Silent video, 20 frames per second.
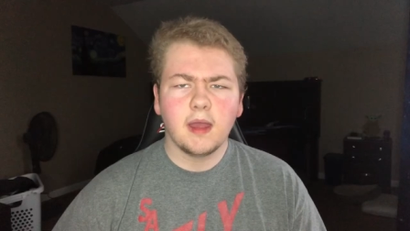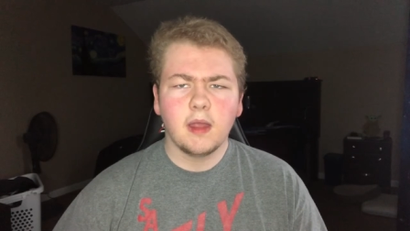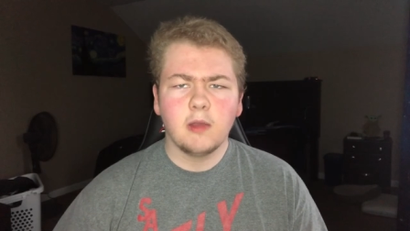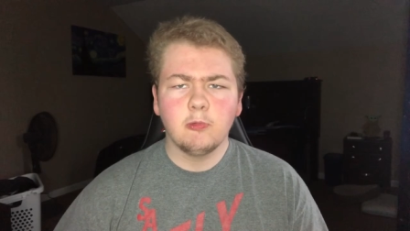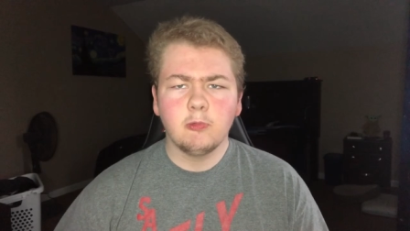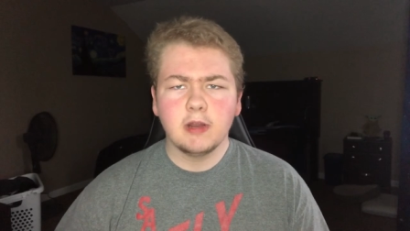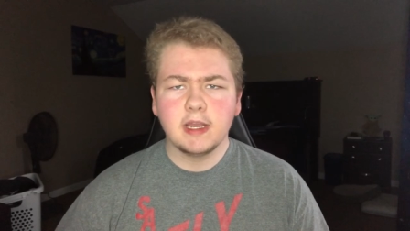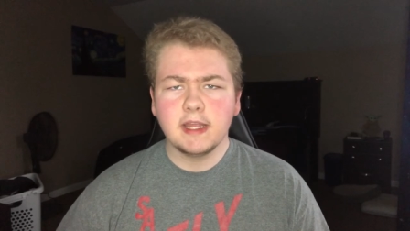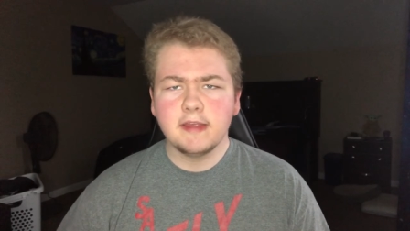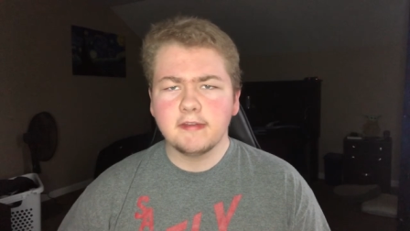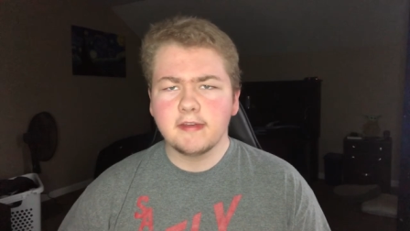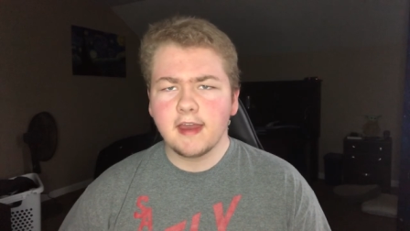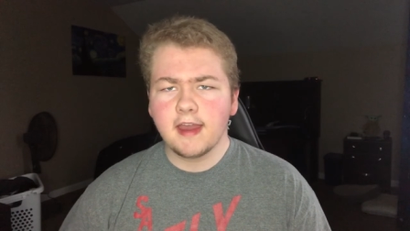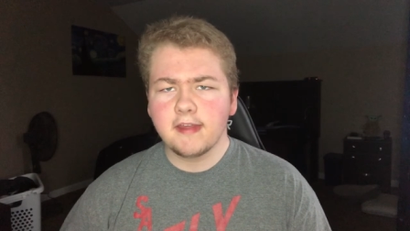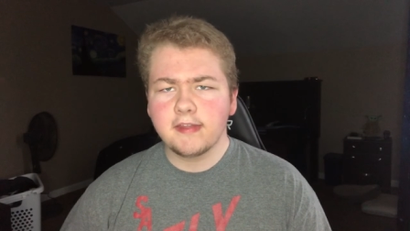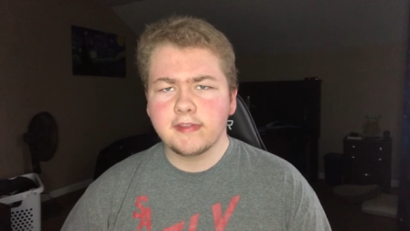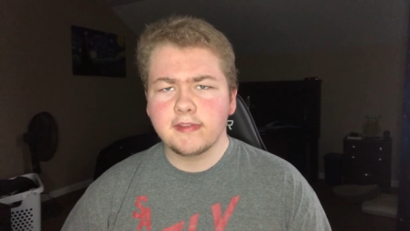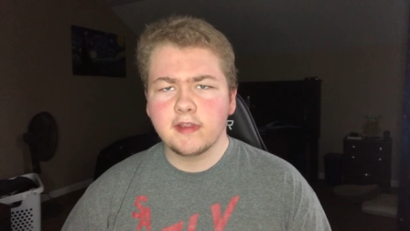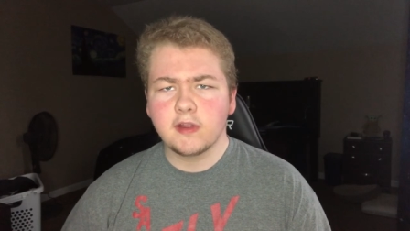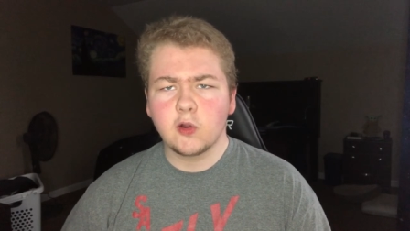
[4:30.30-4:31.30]
And when he's
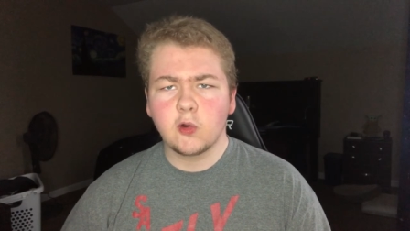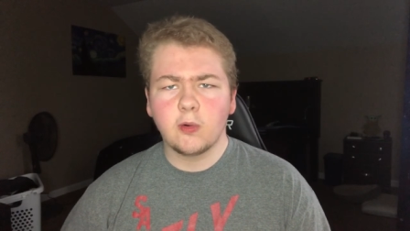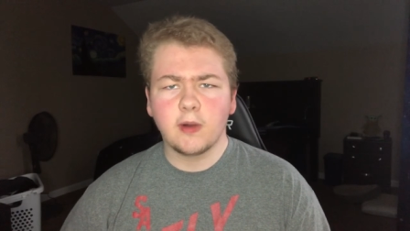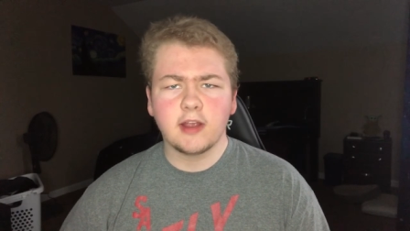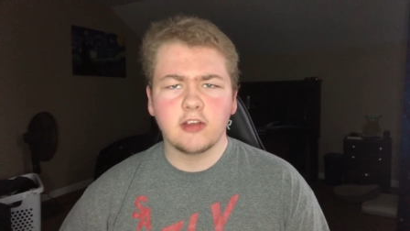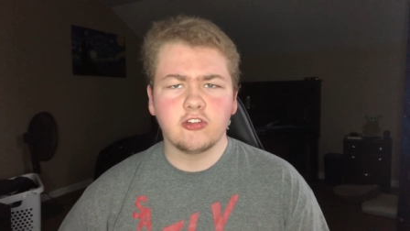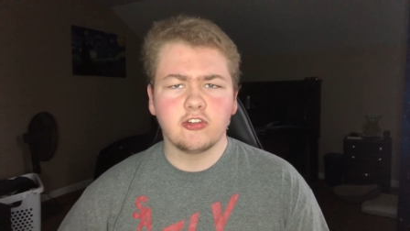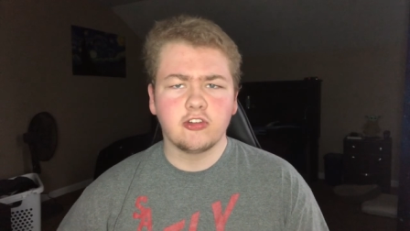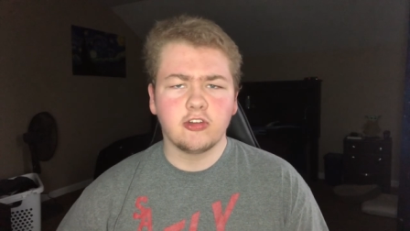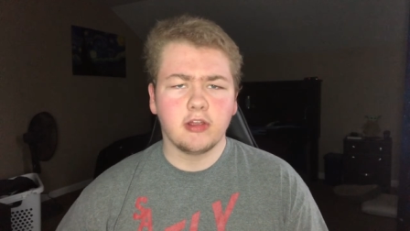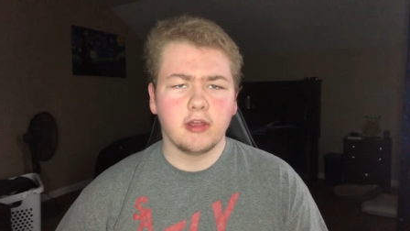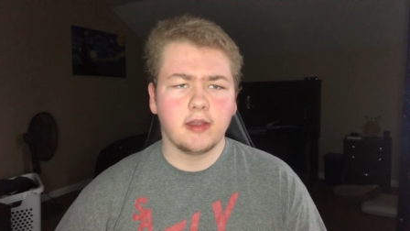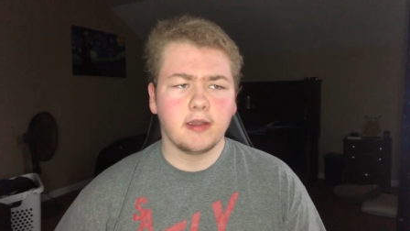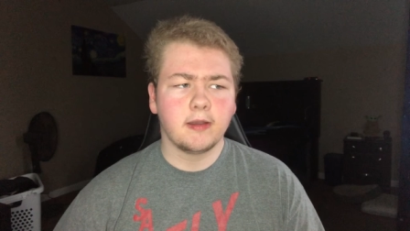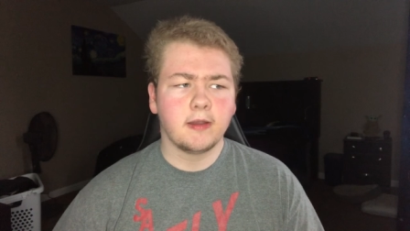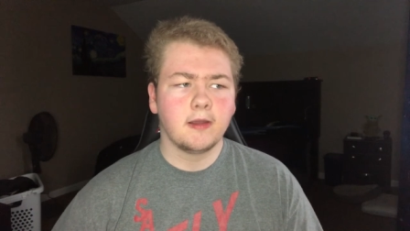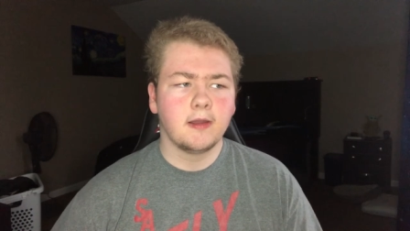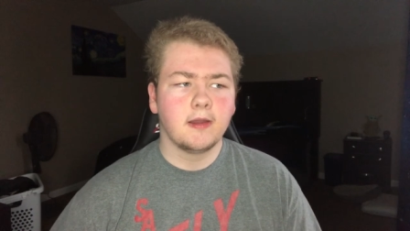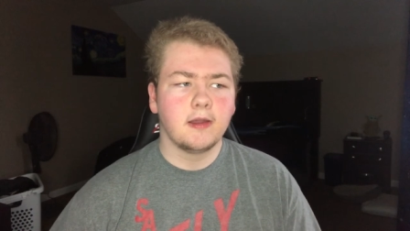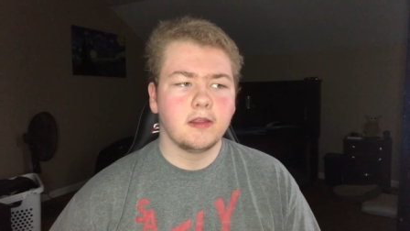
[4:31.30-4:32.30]
asked the question
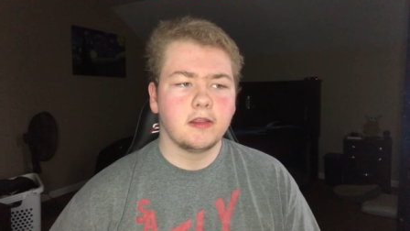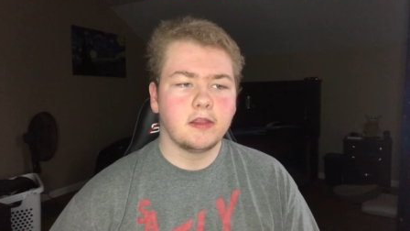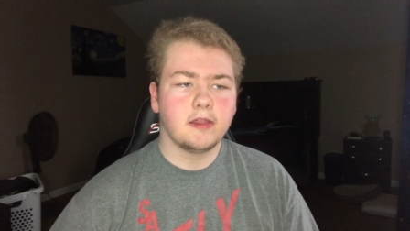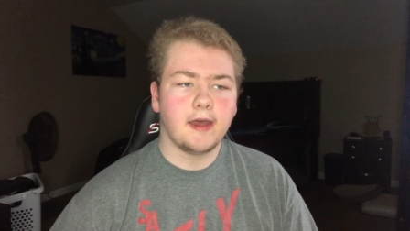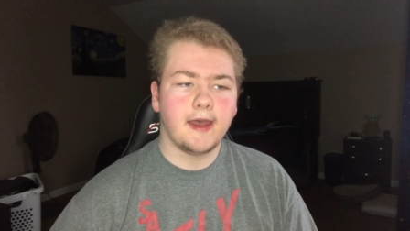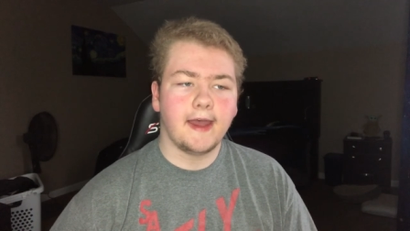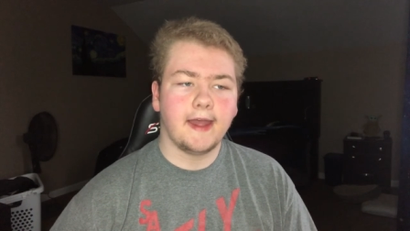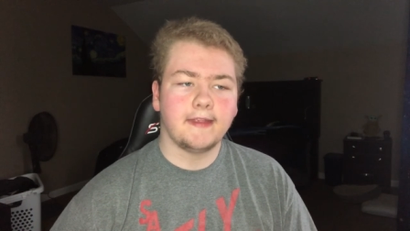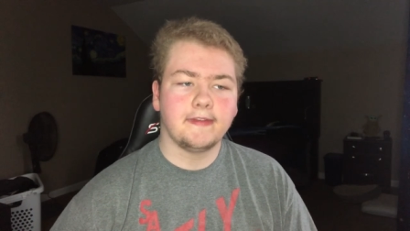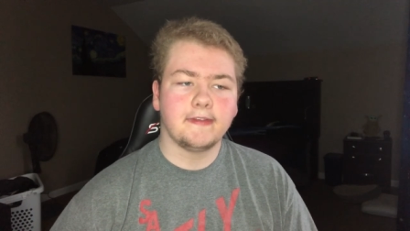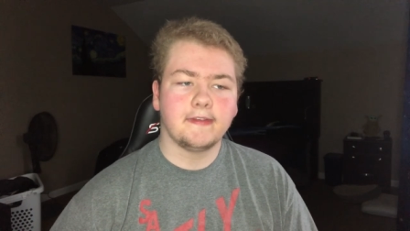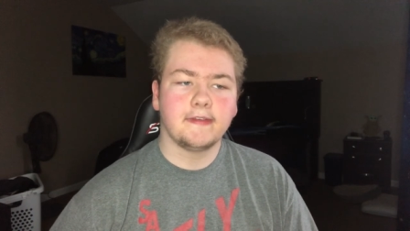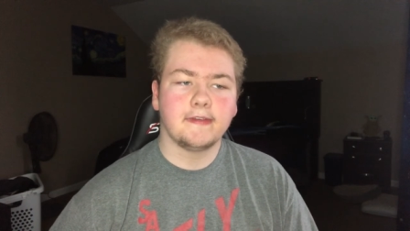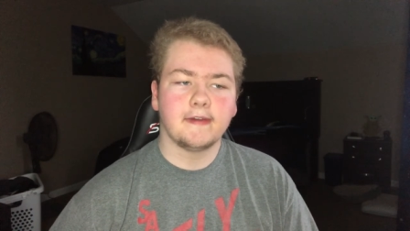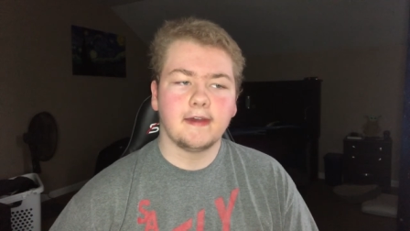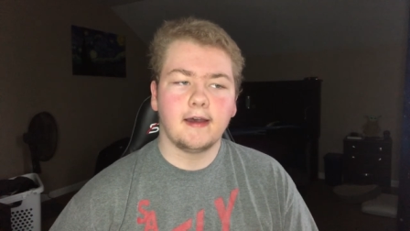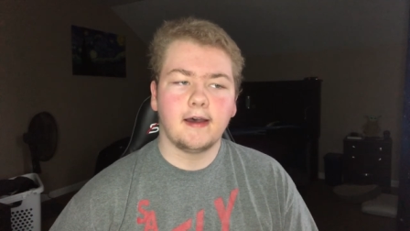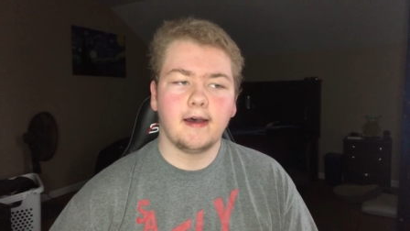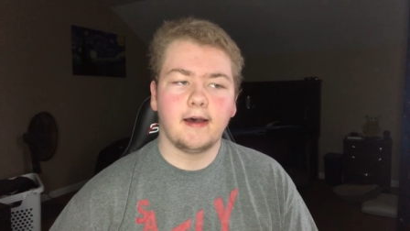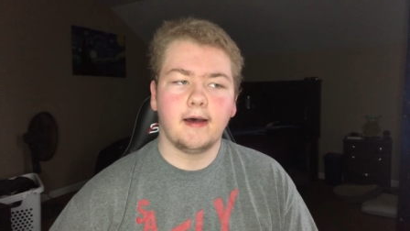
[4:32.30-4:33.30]
that
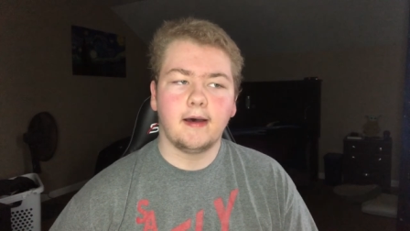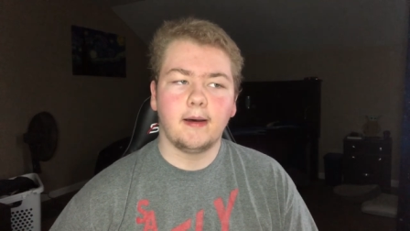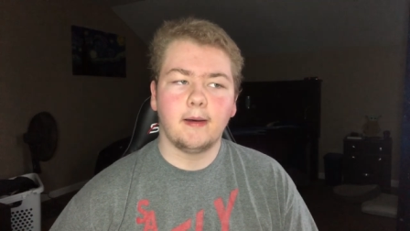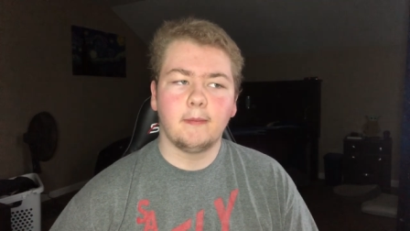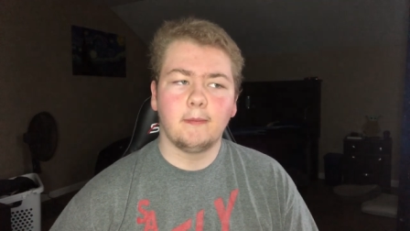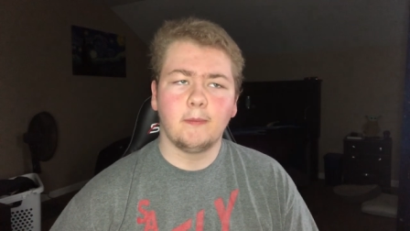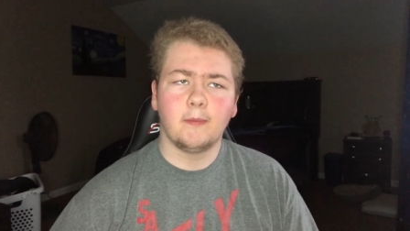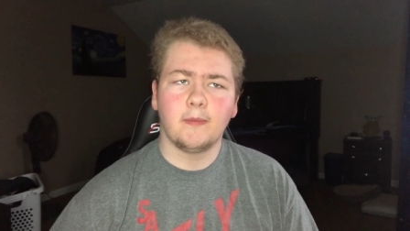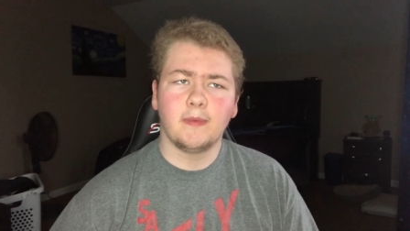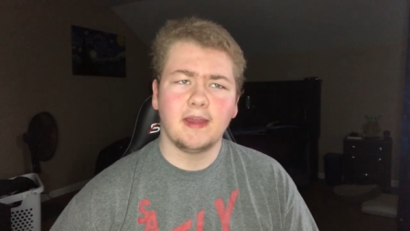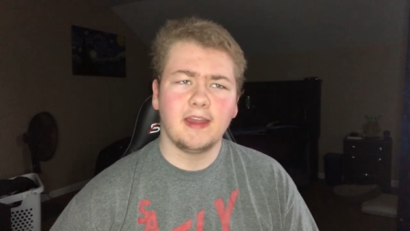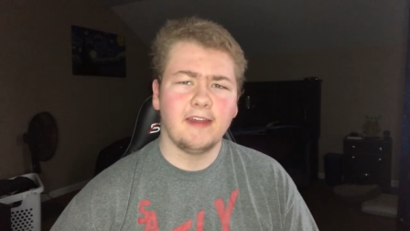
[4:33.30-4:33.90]
um,